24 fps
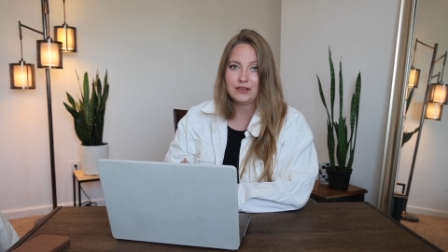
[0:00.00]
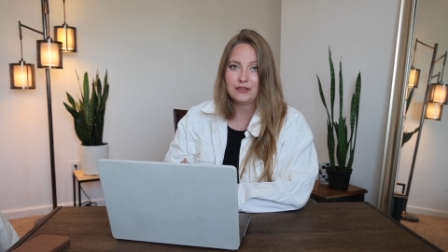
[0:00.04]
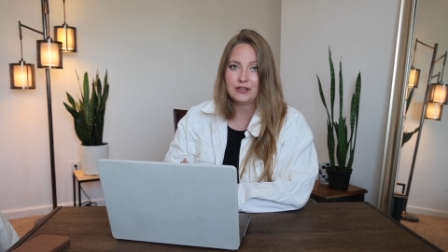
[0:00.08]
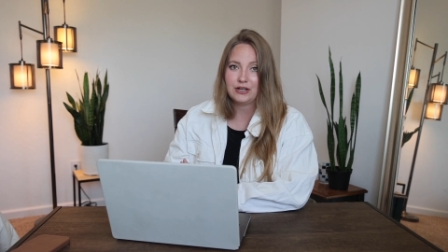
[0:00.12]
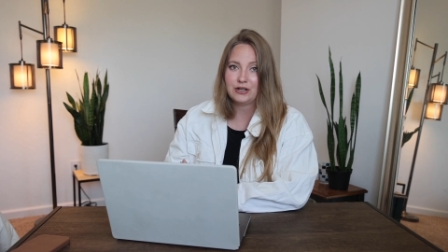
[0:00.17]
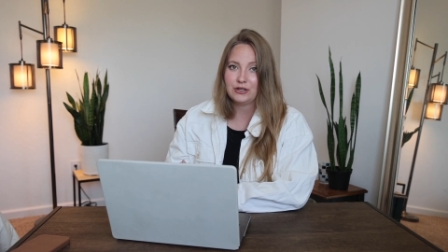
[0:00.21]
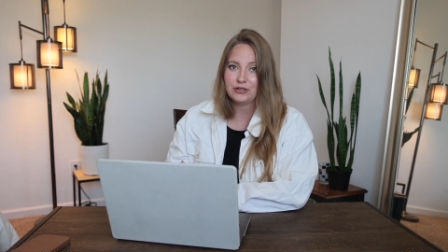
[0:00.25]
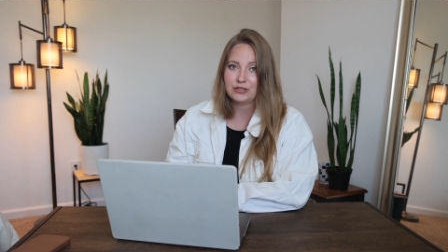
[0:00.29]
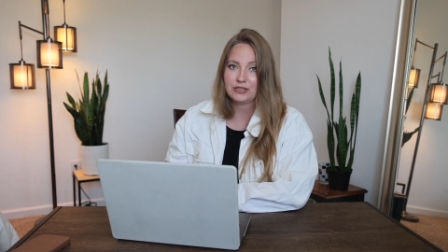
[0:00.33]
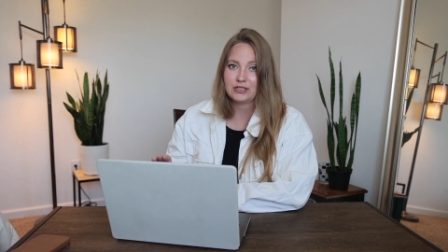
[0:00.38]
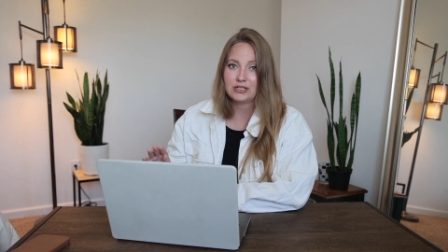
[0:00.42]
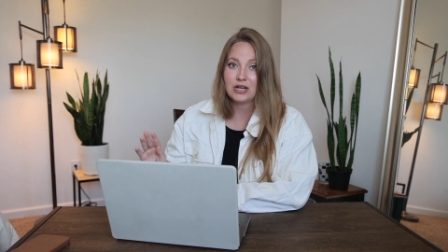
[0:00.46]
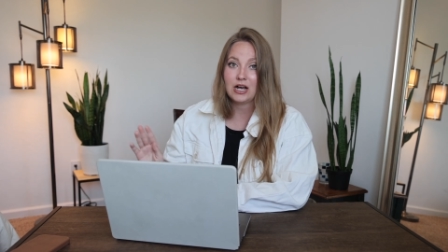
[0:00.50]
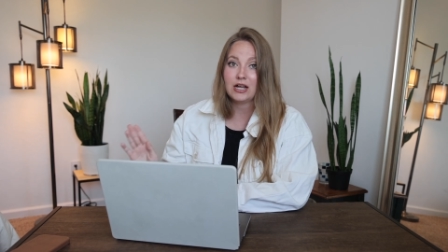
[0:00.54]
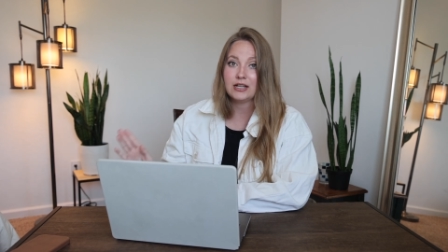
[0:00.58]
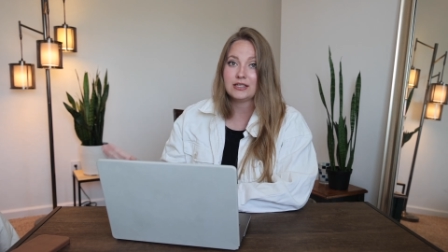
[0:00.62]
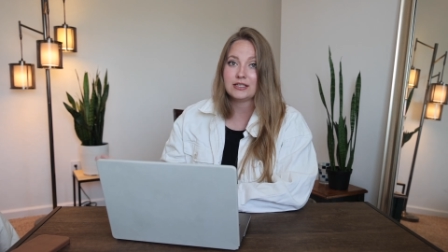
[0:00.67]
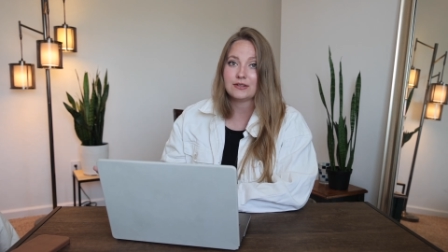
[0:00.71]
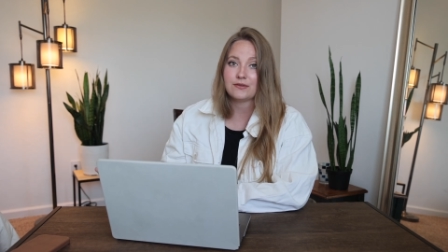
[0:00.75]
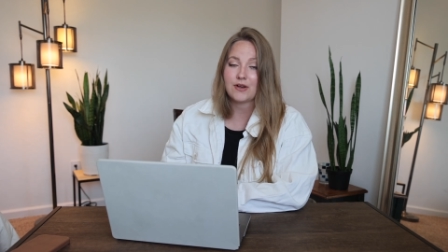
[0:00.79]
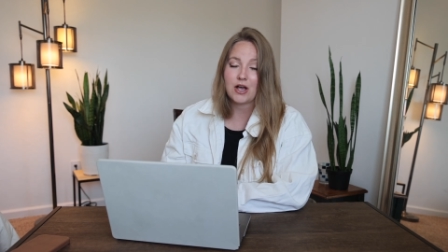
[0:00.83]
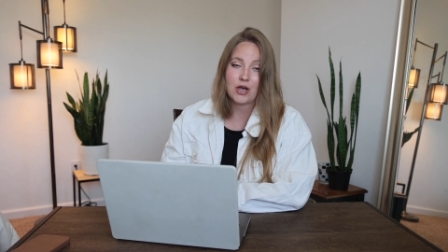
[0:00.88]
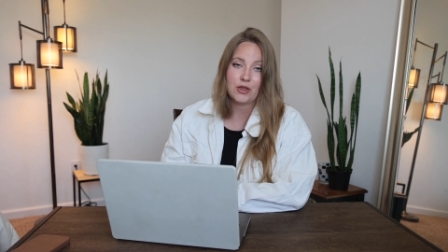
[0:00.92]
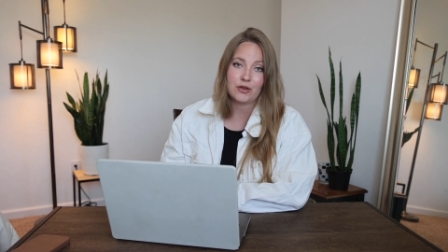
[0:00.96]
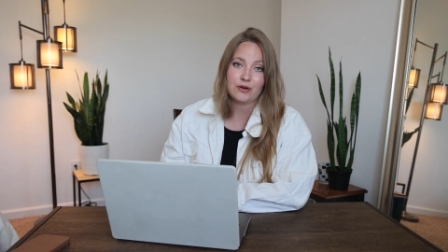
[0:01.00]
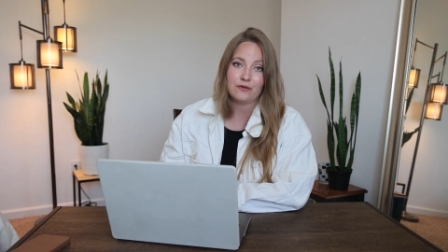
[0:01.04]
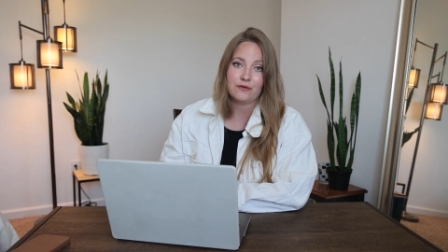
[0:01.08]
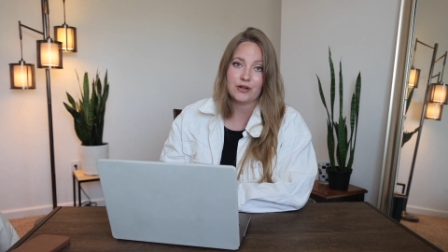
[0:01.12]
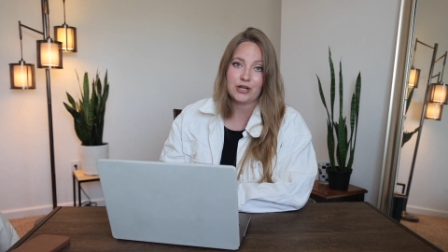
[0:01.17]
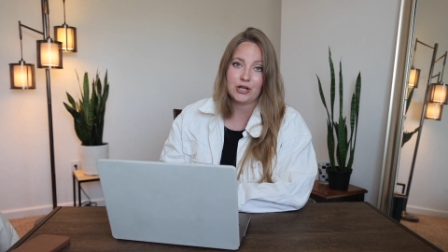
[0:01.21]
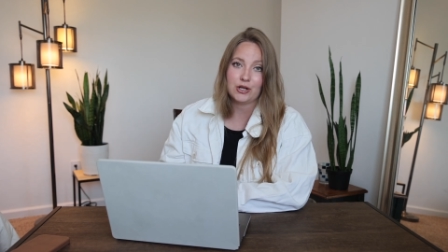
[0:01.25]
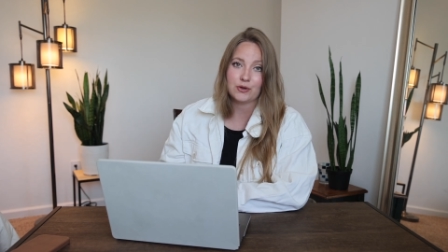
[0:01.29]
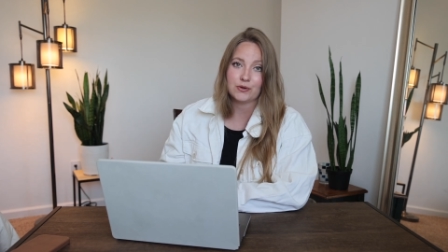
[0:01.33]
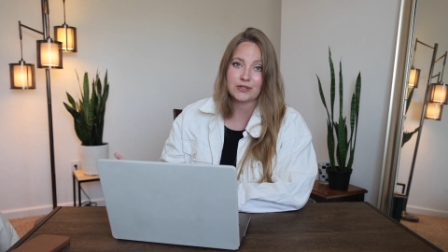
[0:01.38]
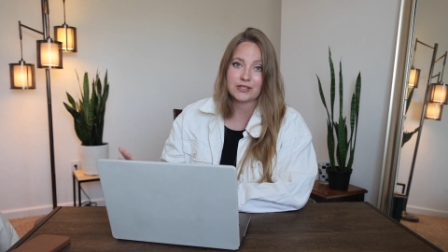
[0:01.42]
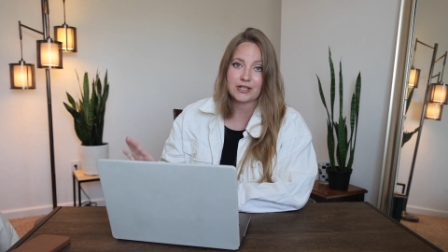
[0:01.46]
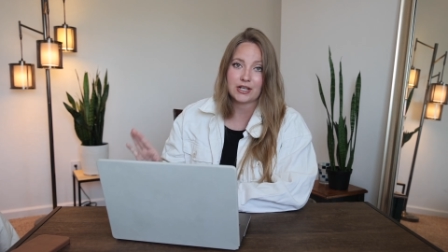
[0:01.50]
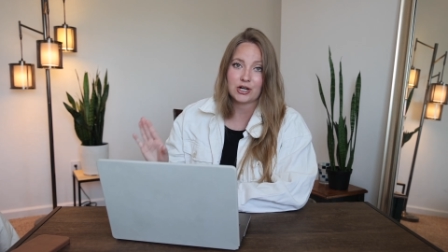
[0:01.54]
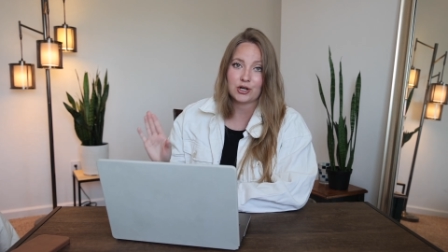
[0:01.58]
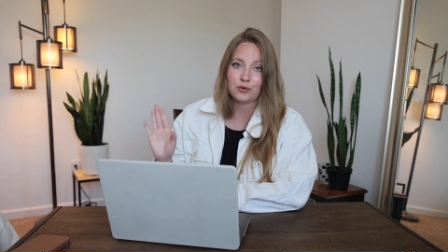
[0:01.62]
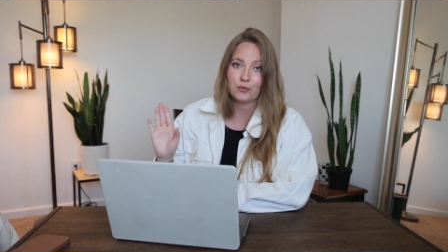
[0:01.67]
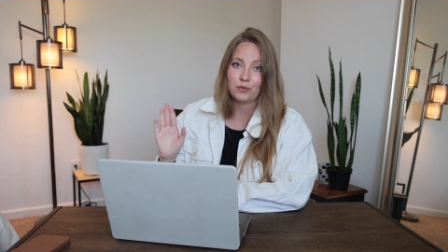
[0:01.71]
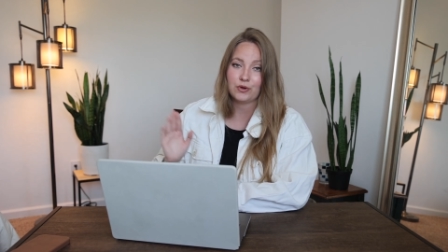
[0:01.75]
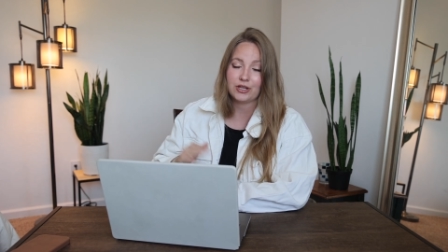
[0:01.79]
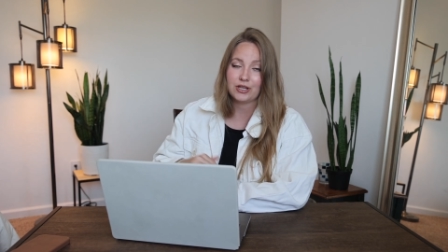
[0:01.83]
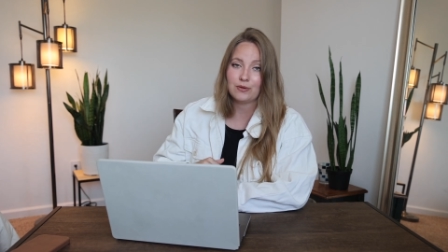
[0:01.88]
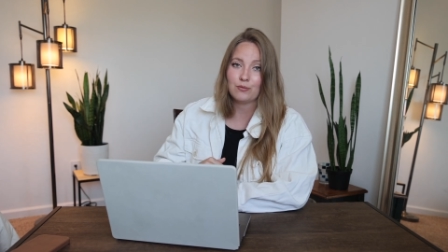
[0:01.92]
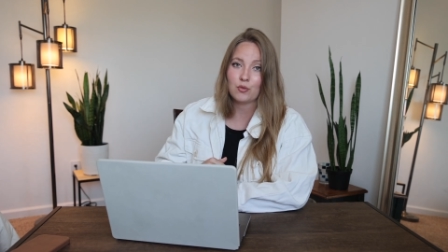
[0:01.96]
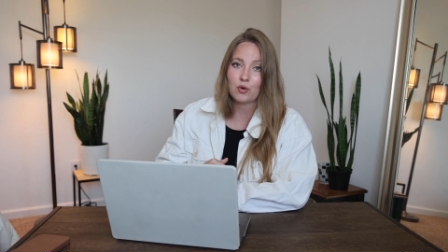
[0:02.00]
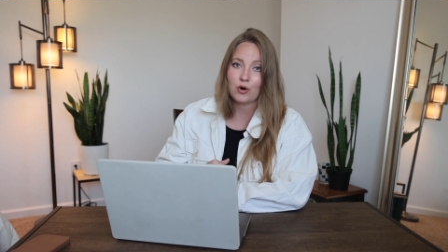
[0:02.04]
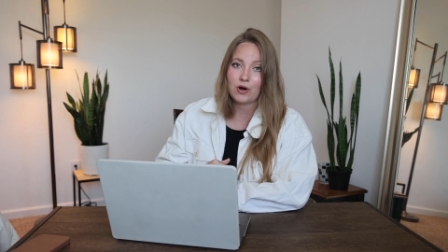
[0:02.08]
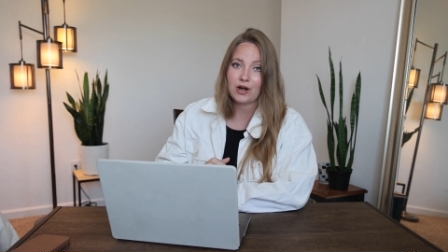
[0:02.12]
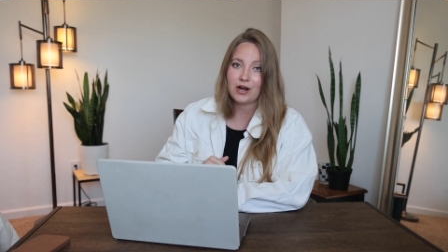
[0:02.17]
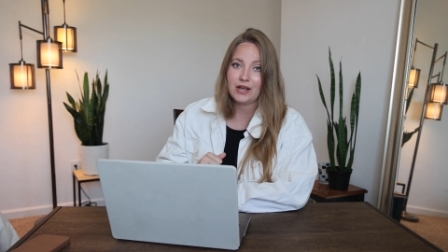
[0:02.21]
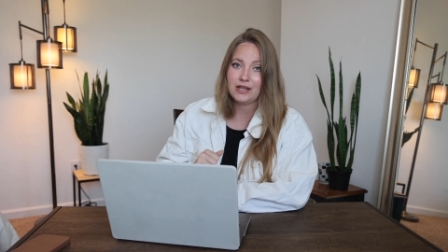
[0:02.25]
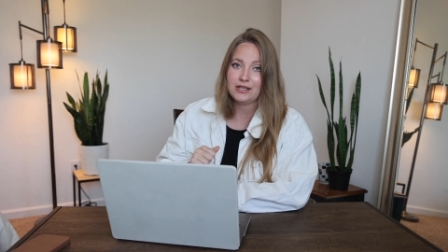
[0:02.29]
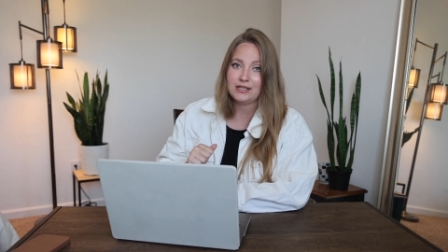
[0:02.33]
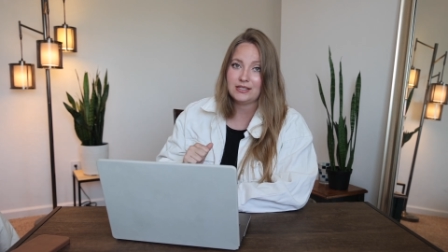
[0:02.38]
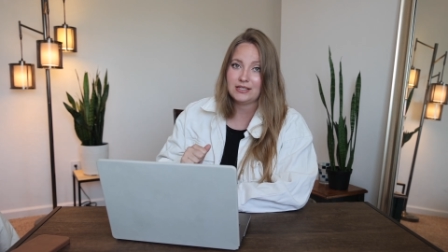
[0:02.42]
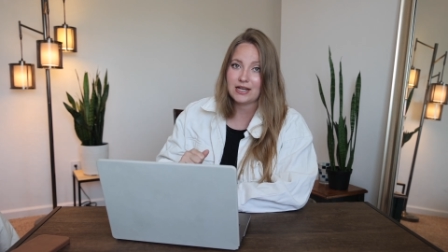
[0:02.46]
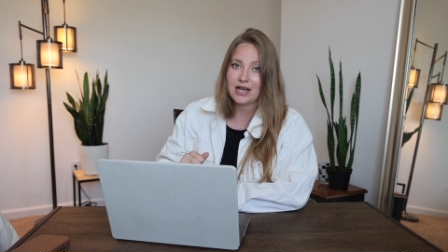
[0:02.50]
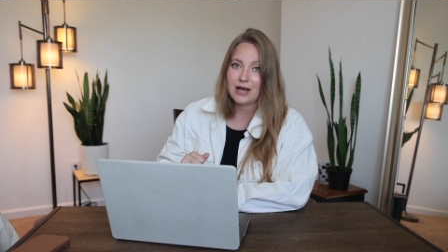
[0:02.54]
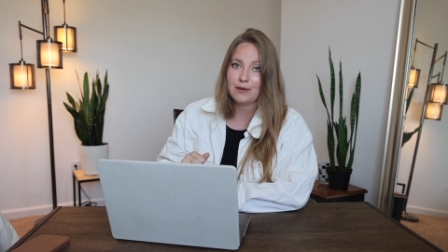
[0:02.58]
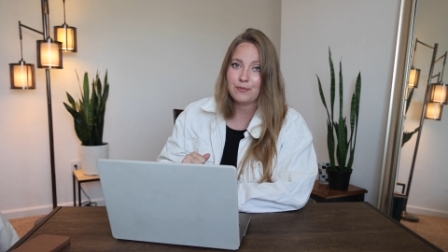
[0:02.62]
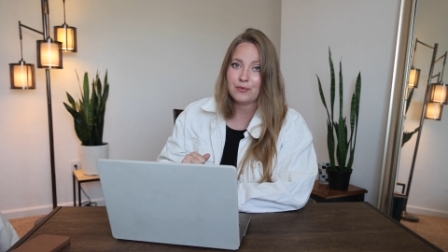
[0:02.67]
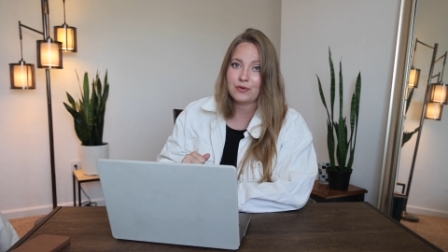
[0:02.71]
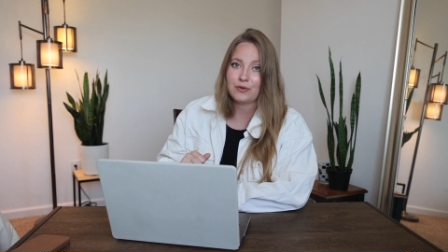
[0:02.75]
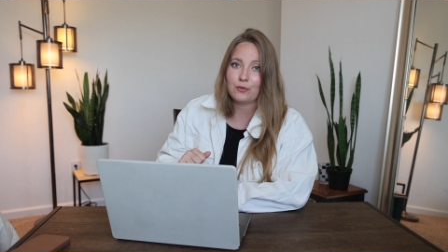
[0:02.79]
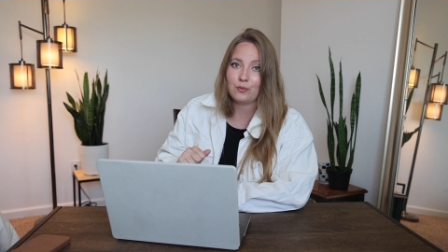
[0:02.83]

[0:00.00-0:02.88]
There's tons of other videos that are really more in depth